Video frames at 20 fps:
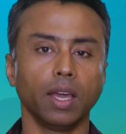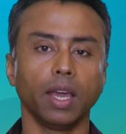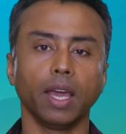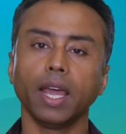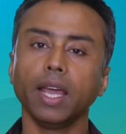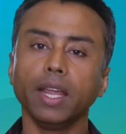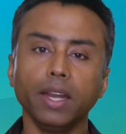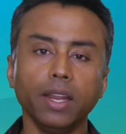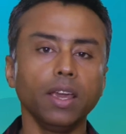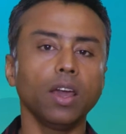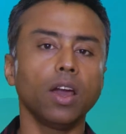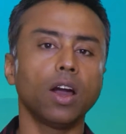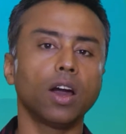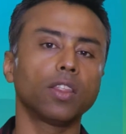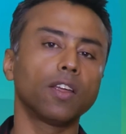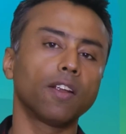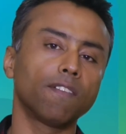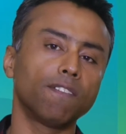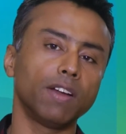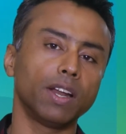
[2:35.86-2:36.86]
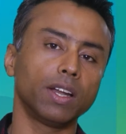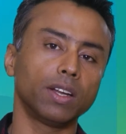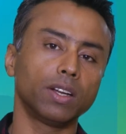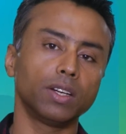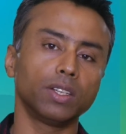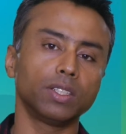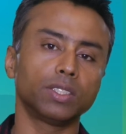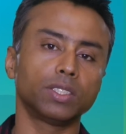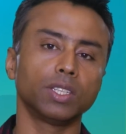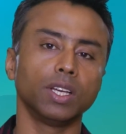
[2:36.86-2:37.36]
Any other
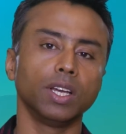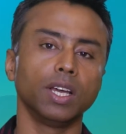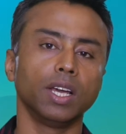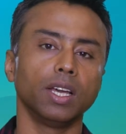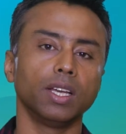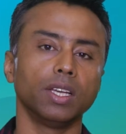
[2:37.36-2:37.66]
vendor's